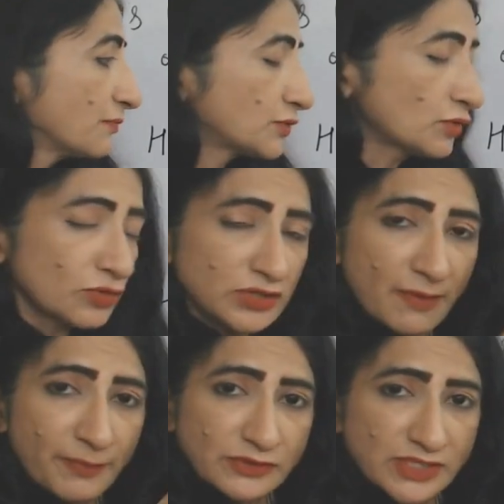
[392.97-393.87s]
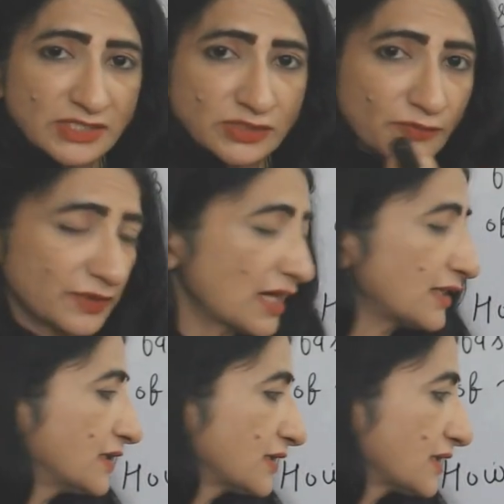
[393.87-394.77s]
through the process of
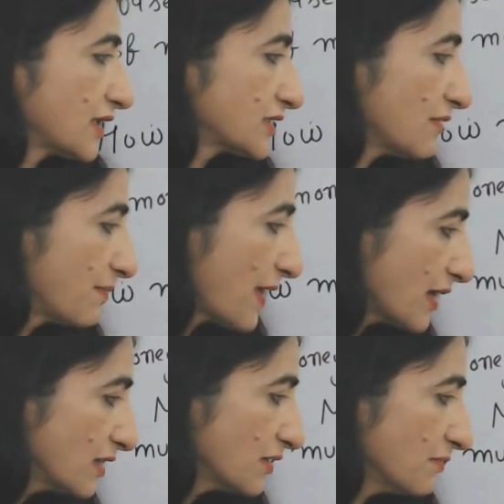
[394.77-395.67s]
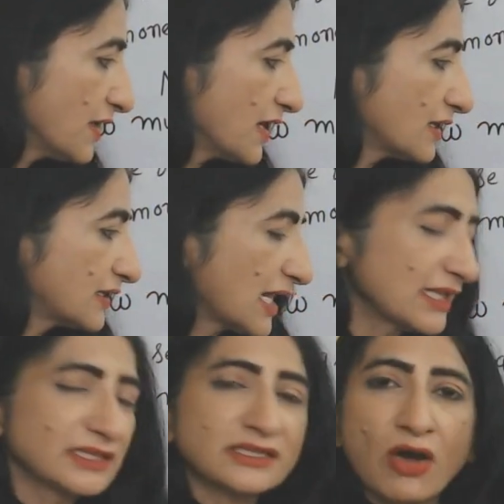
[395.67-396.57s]
credit creation, bank make
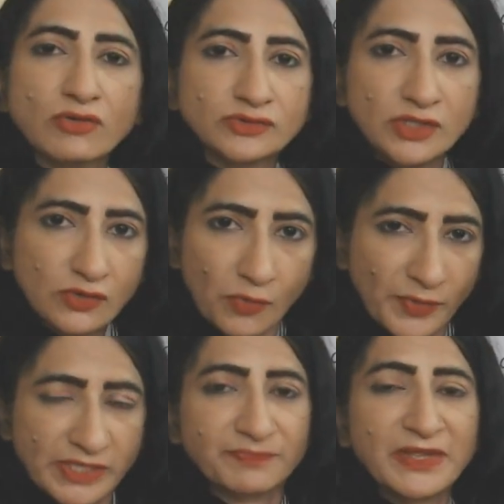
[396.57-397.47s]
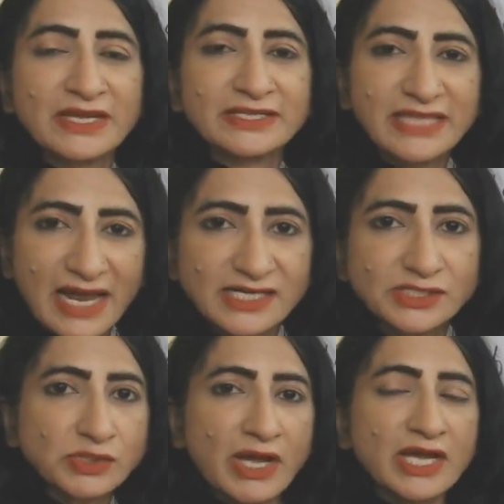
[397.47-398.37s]
10,000 rupees.
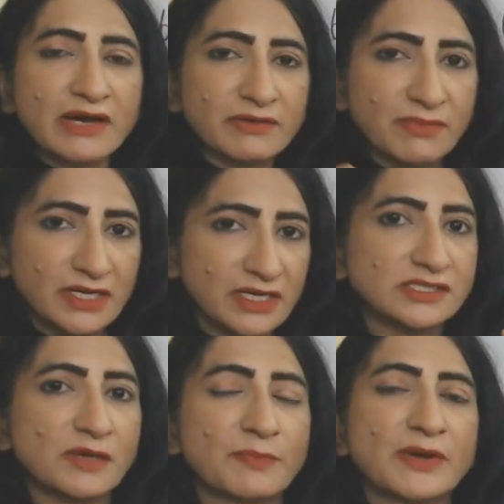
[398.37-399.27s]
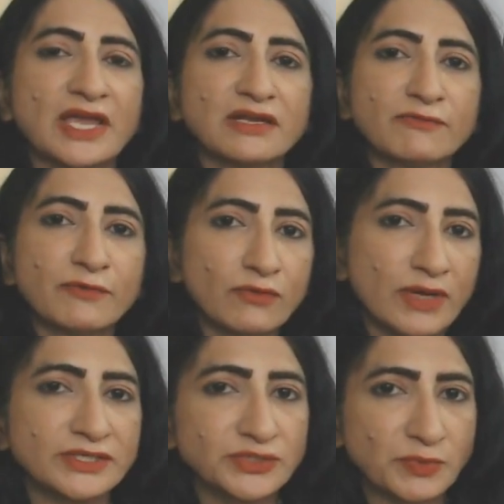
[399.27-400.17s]
That's why our money supply
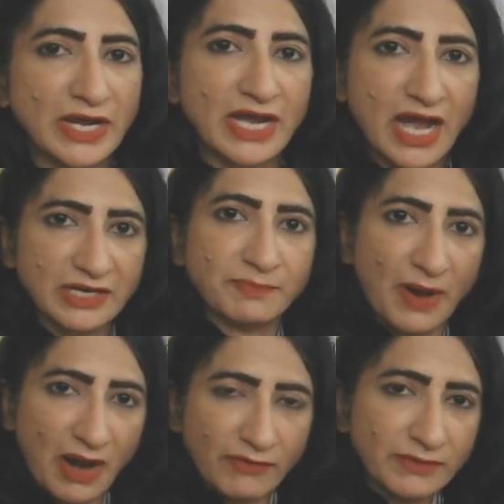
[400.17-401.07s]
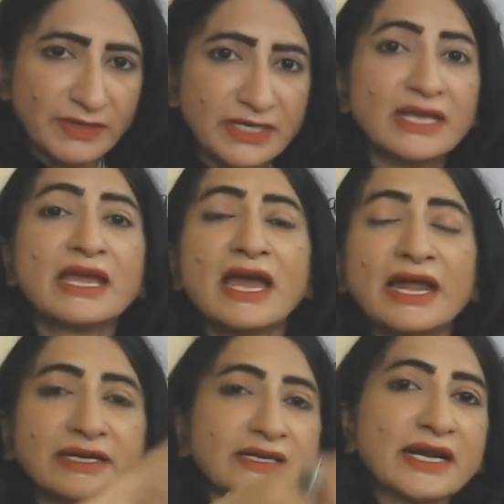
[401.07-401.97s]
influenced by high powered money
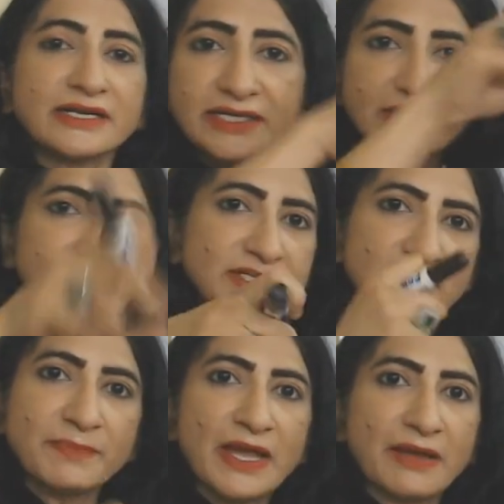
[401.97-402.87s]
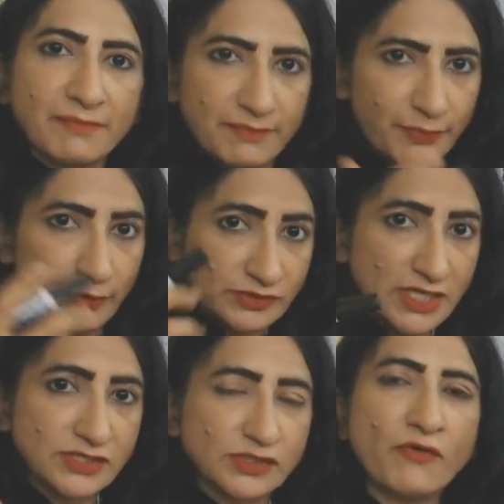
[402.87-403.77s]
and credit creation
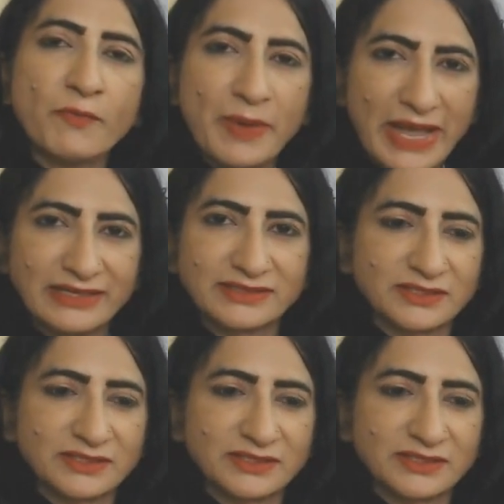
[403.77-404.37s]
process of banks.